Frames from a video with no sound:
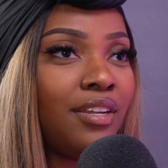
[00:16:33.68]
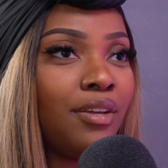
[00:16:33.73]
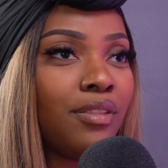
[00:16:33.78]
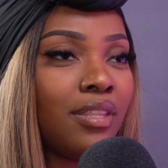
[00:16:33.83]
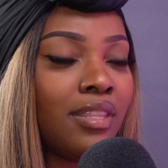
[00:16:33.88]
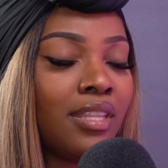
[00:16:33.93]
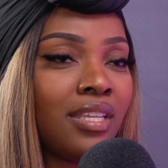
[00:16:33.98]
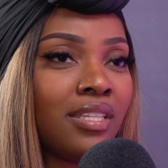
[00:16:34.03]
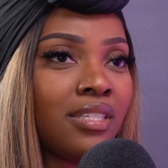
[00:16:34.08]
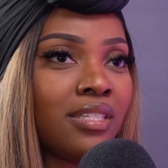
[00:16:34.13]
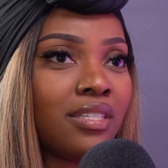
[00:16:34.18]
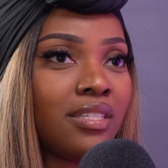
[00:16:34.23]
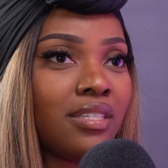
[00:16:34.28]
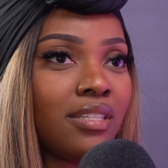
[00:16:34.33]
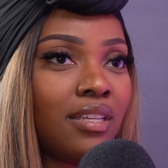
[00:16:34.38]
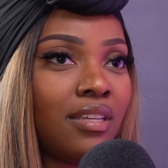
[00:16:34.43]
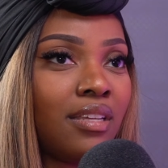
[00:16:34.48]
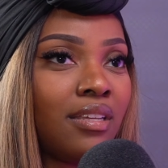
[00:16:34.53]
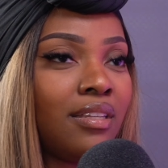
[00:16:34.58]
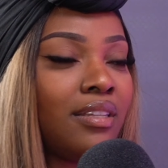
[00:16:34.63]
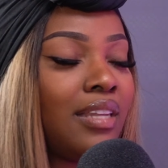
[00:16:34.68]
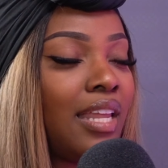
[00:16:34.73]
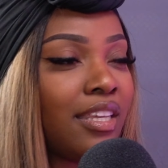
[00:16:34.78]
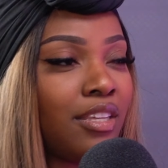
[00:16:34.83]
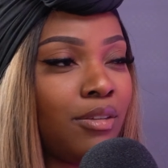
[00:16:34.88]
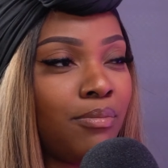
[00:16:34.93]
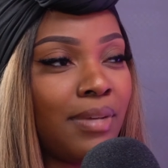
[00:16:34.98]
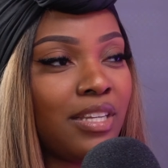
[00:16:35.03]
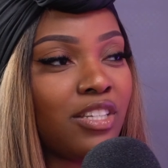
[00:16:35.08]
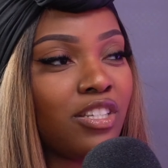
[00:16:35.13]
I know that there's,
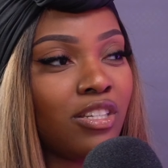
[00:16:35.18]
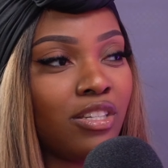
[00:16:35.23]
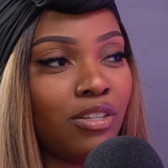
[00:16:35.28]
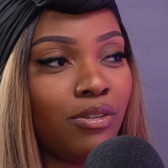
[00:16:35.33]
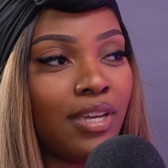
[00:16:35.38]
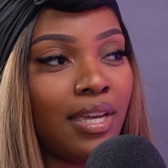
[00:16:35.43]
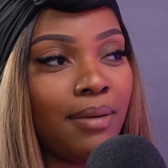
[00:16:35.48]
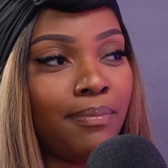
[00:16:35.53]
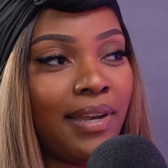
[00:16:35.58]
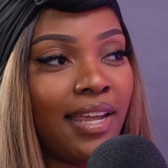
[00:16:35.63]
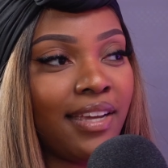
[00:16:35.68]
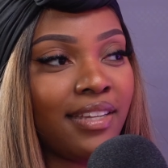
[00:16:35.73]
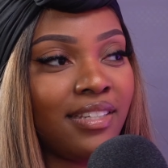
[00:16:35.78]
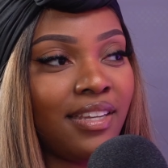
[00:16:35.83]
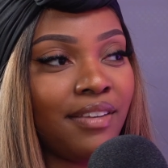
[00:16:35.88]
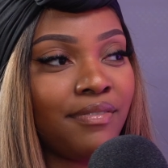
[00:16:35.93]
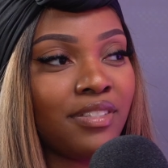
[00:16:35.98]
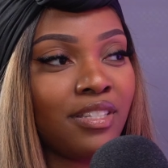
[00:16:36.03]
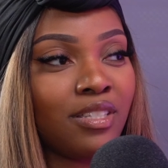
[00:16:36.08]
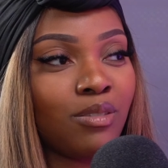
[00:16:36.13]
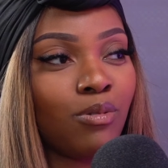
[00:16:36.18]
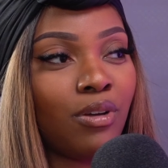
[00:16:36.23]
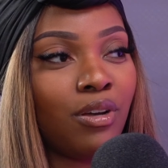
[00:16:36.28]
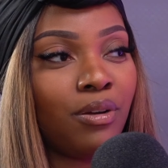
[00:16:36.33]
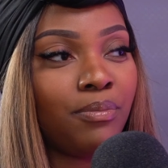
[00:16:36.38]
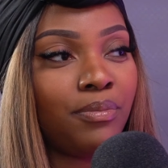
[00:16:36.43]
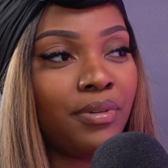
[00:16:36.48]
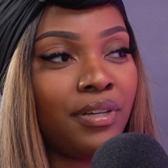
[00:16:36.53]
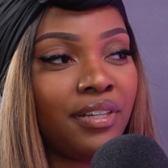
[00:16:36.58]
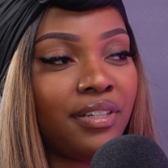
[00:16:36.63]
like you mentioned, UK Black devs as
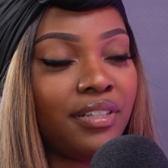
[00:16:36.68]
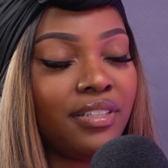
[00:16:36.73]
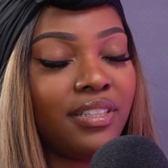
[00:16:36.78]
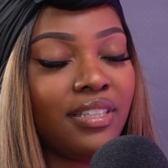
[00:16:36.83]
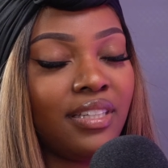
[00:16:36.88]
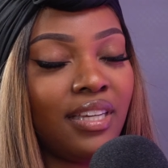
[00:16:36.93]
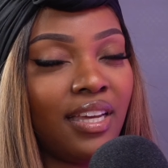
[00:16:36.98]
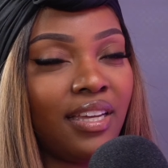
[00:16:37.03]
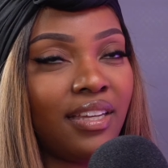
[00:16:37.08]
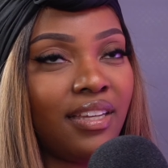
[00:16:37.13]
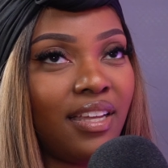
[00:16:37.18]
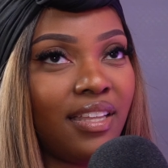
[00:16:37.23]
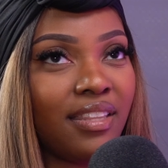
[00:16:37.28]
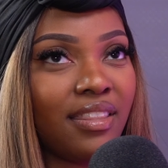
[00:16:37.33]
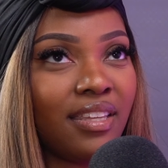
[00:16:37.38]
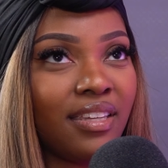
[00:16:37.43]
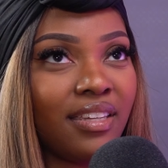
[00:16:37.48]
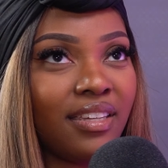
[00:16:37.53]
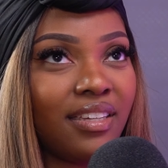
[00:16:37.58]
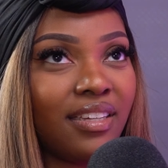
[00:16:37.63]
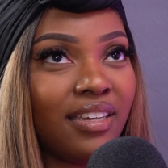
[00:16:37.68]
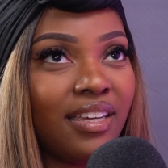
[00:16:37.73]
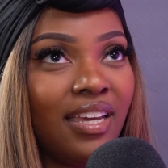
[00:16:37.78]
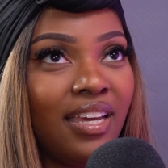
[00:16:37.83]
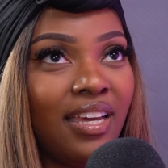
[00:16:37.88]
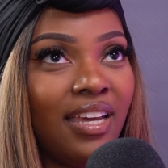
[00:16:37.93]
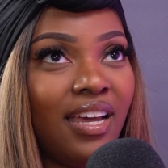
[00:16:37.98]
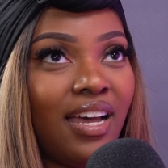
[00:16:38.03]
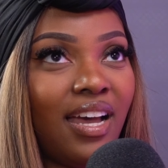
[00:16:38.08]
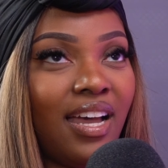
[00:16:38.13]
well, but I think
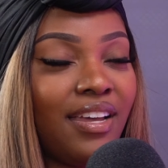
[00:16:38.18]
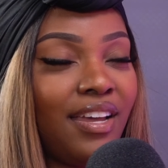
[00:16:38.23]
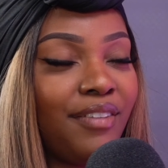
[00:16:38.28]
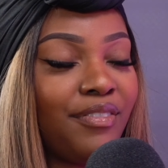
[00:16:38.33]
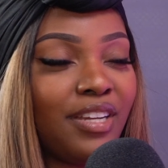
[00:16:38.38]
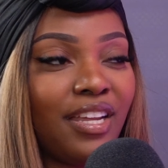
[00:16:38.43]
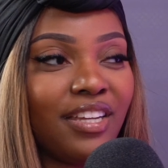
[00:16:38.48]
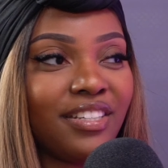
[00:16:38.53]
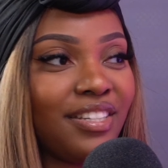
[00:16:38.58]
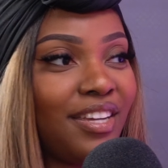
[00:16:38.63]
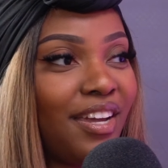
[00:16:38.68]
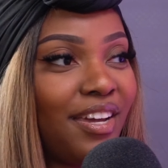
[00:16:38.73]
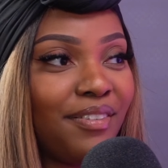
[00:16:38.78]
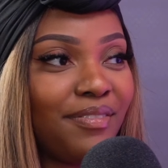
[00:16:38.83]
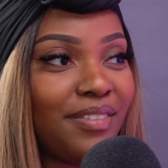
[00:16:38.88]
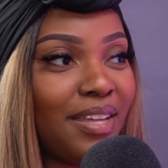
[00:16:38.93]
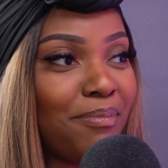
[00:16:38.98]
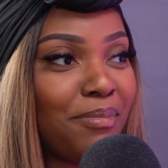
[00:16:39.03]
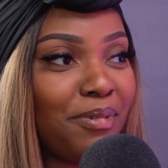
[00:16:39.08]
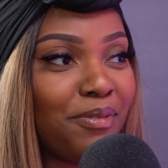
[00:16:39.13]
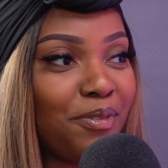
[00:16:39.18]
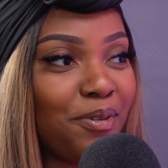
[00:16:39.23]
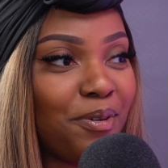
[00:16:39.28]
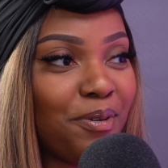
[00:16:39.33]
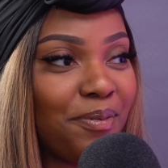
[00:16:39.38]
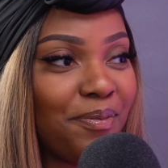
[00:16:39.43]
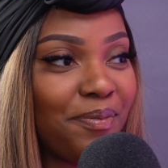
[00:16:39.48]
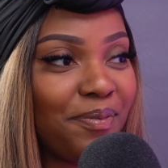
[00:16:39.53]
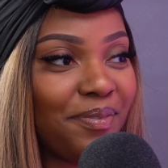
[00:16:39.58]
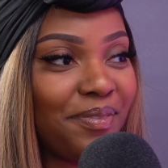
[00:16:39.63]
I haven't actually heard of that
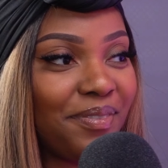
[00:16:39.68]
before.